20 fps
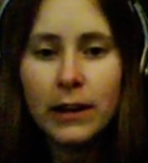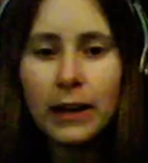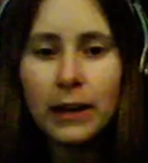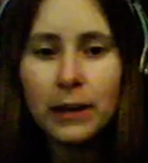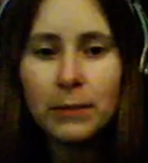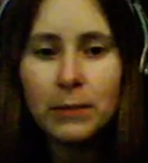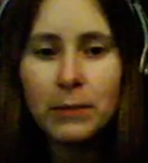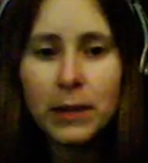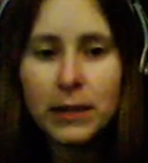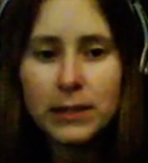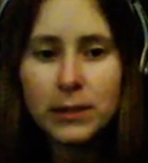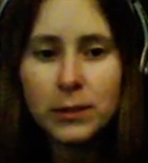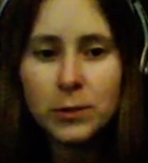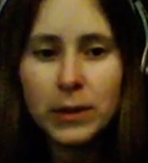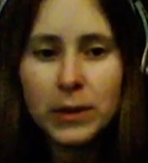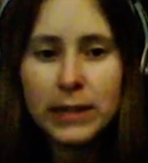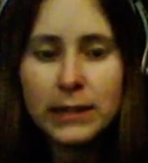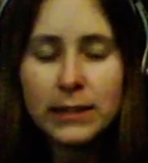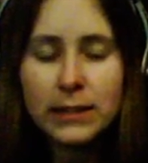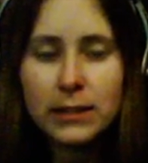plus
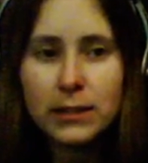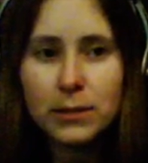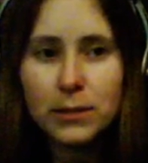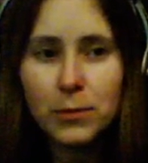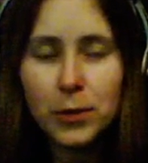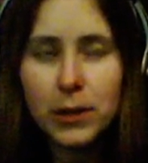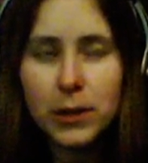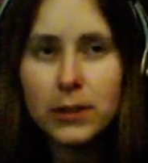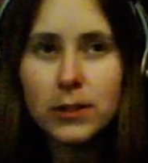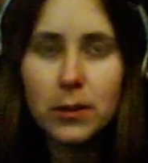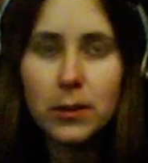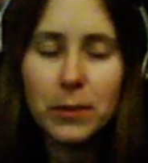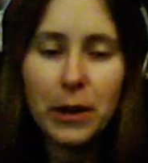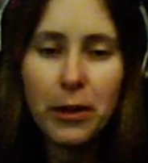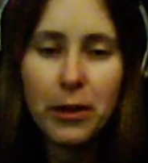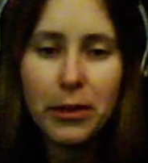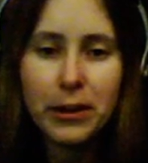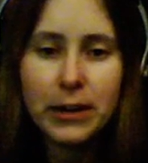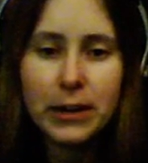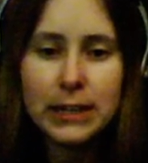twenty cents more, so
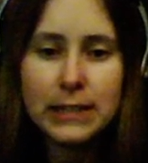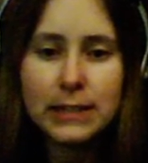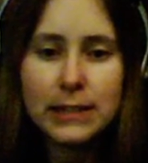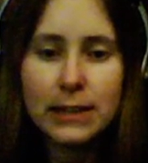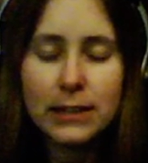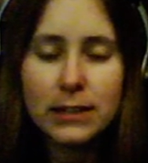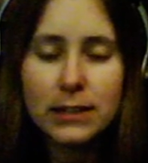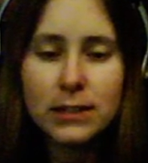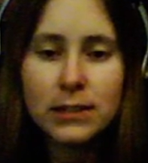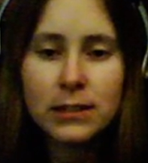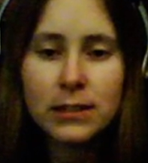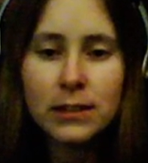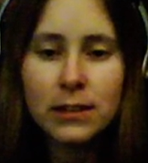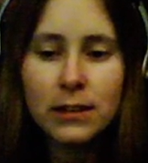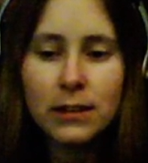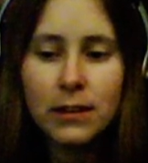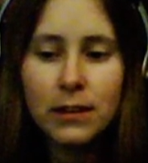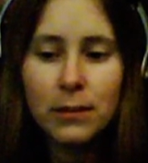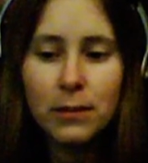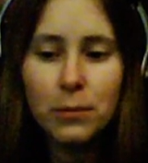about thirty cents
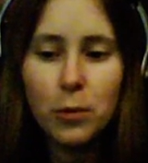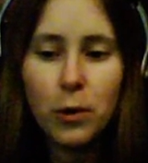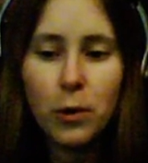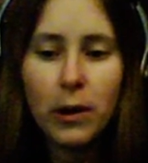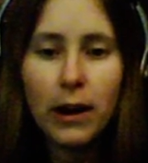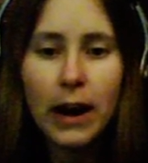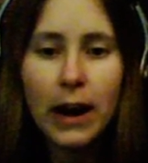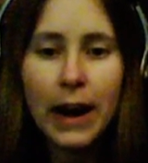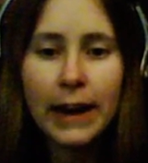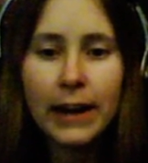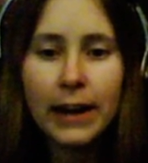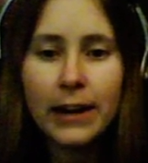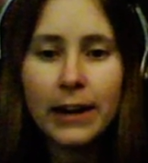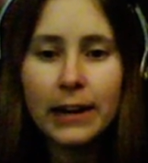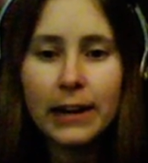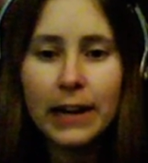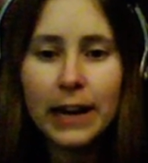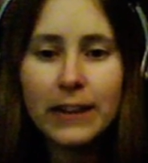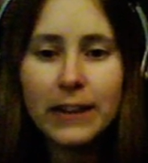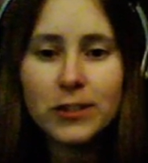more, I got
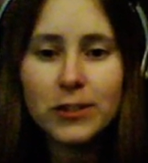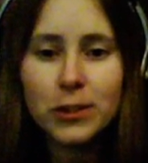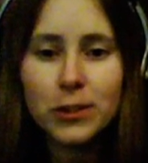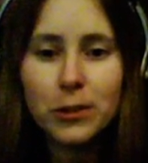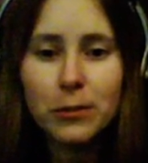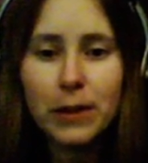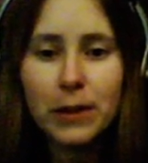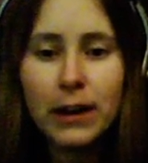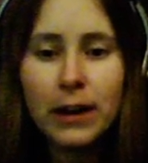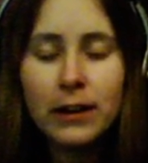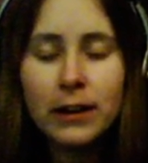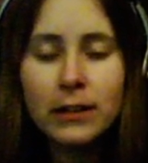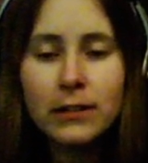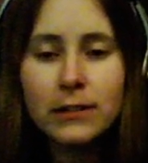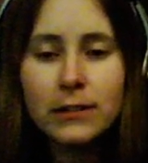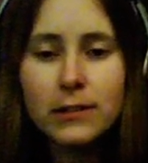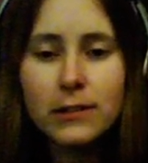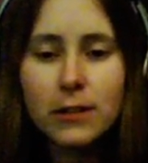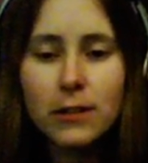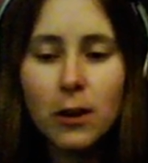an extra rare.
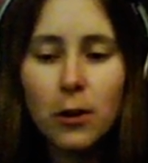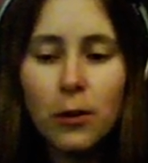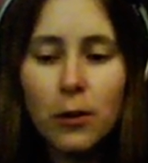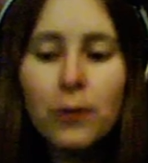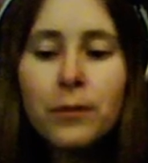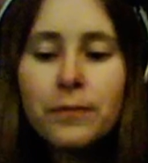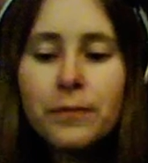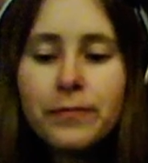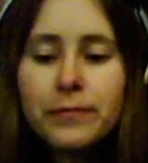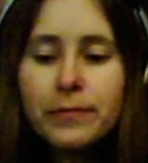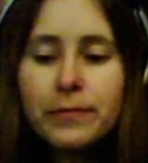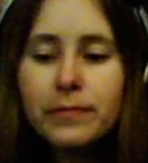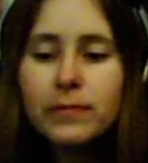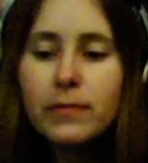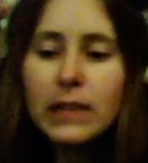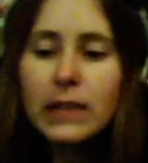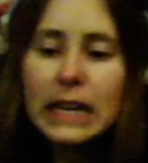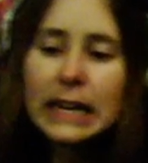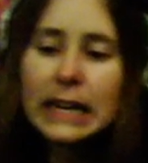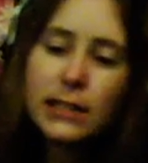So
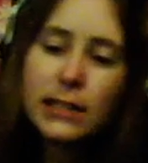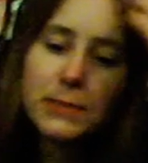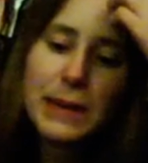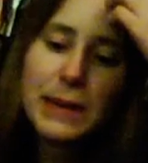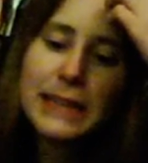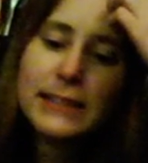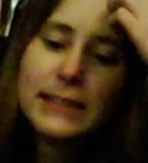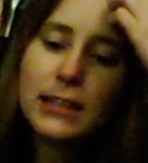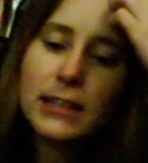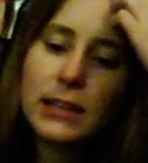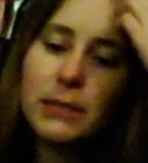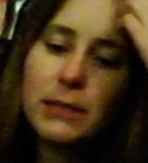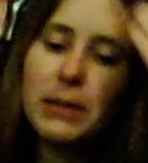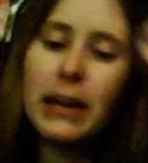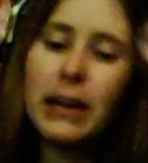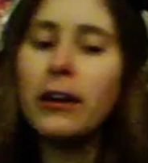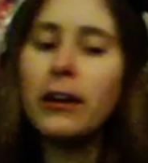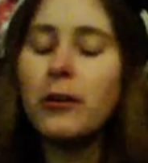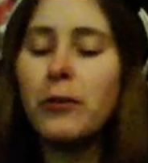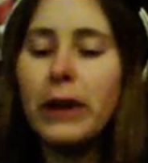it's basically
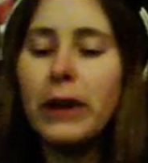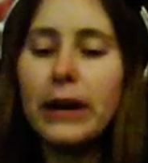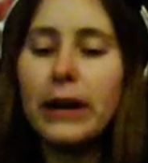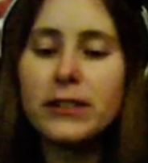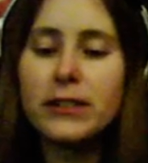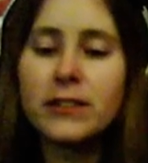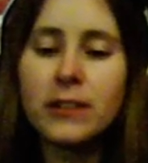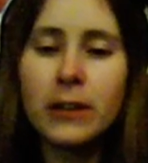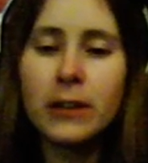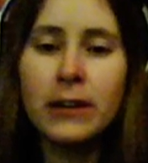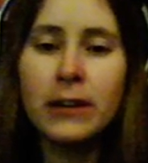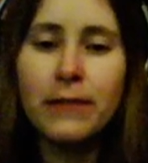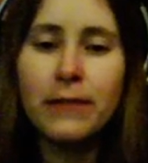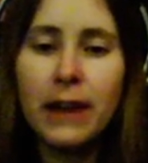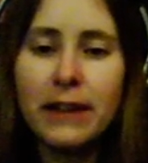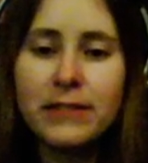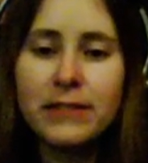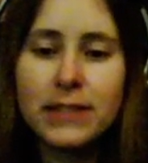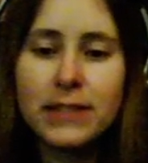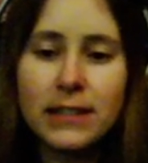making rares
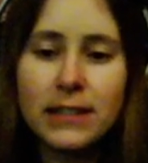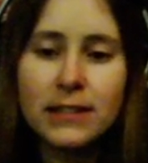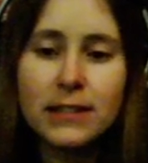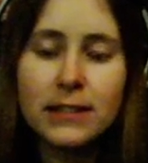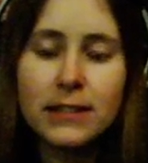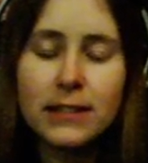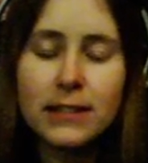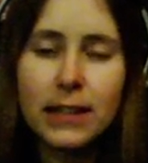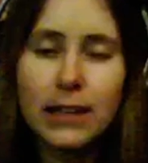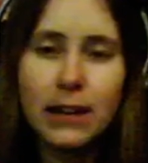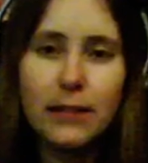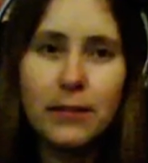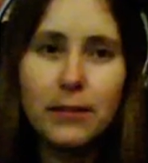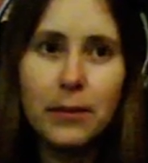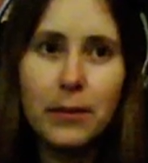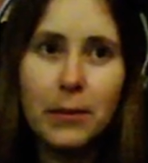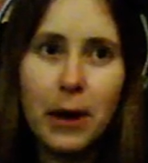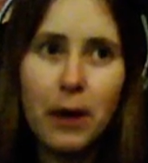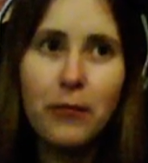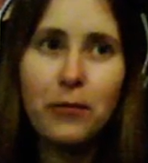thirty-five cents instead of
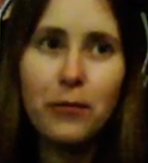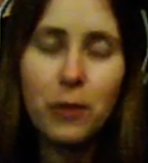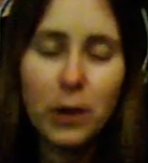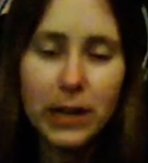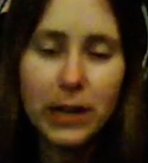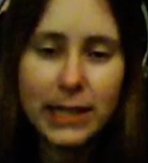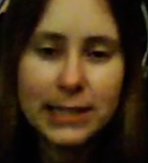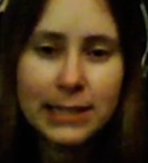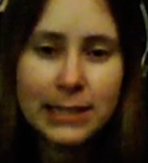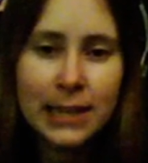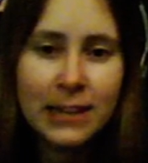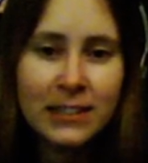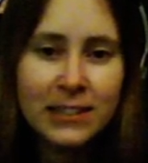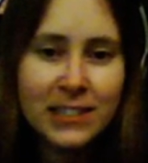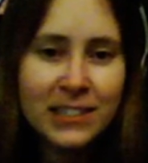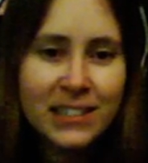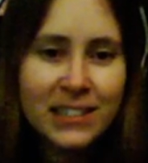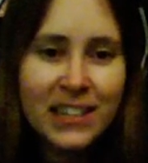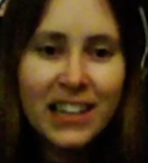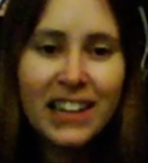about forty
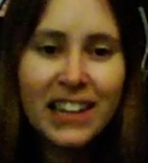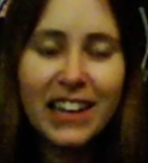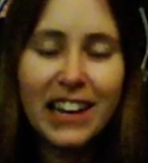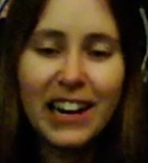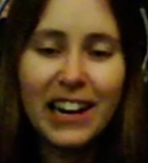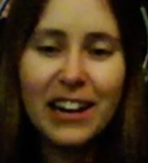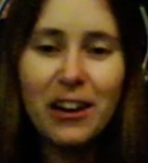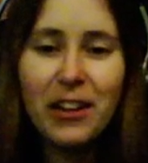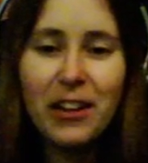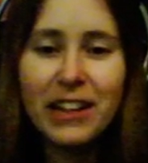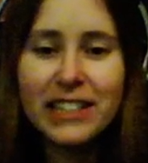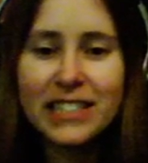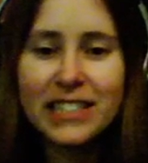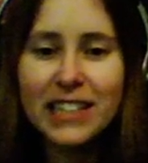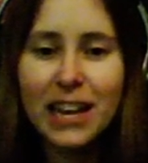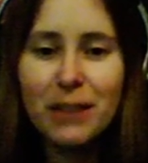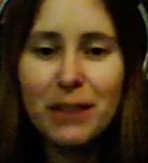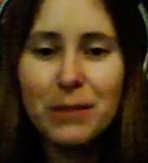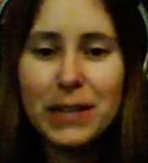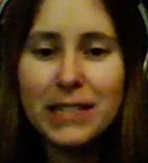cents. And I know that's
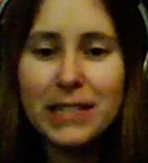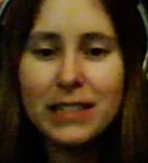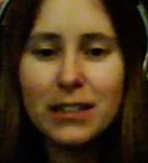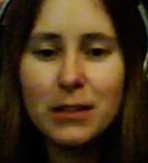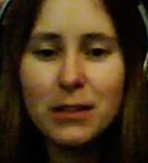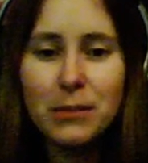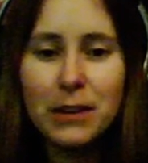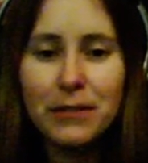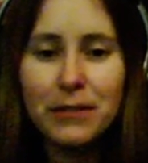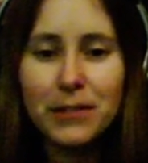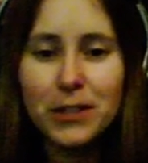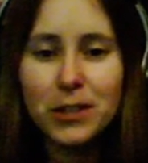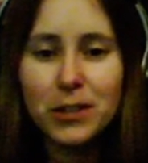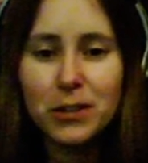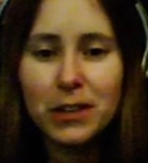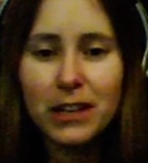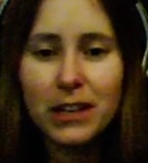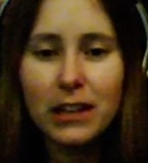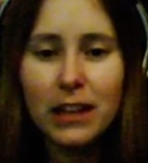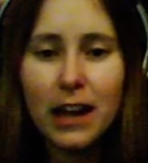not a big deal, but if you're
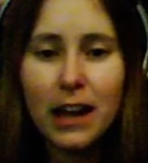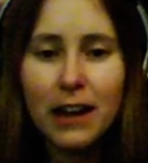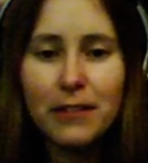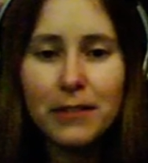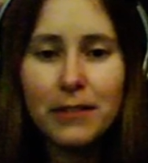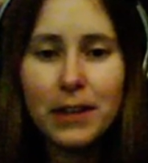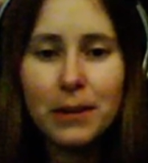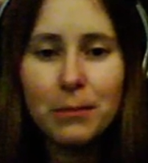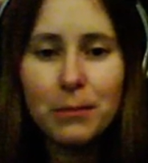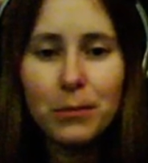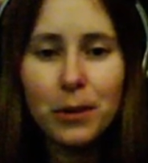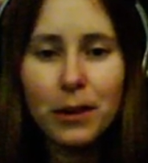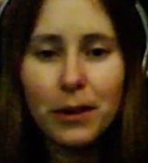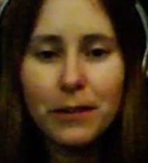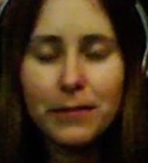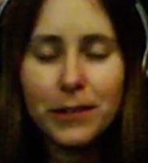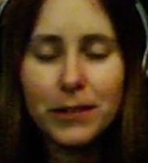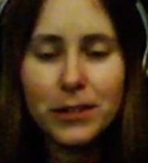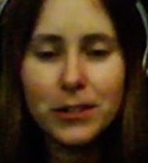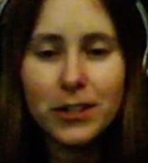doing a lot of them, or
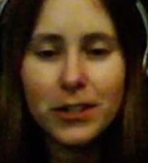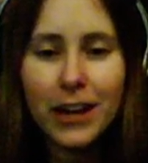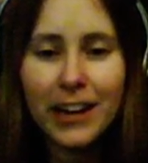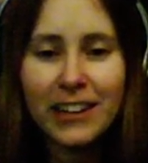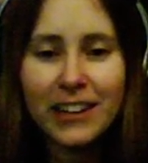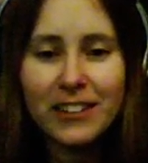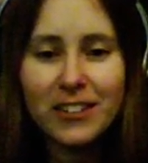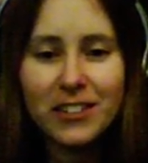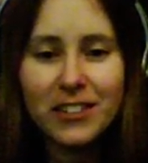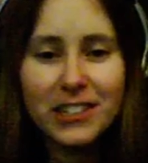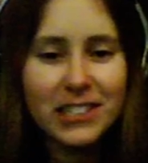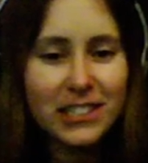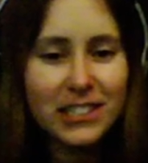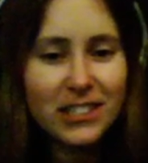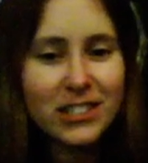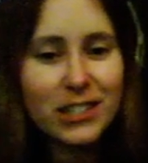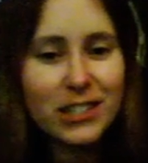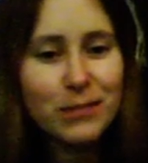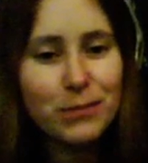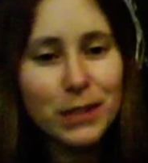if you're trying to do this
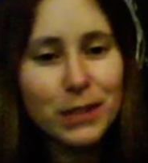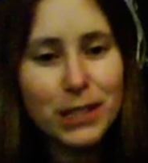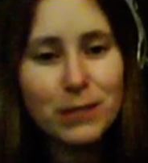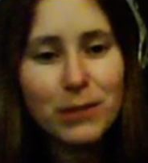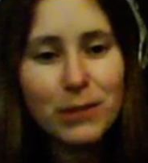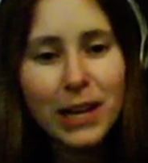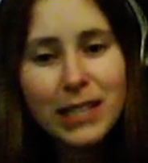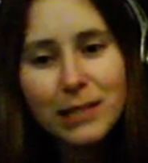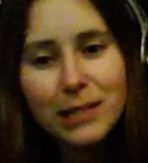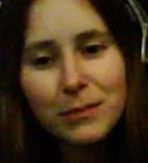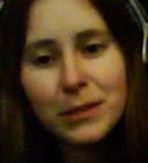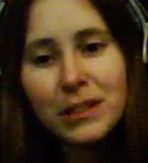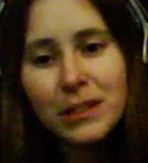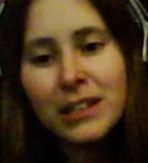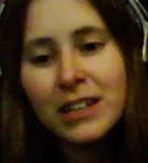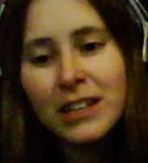as cheaply as possible,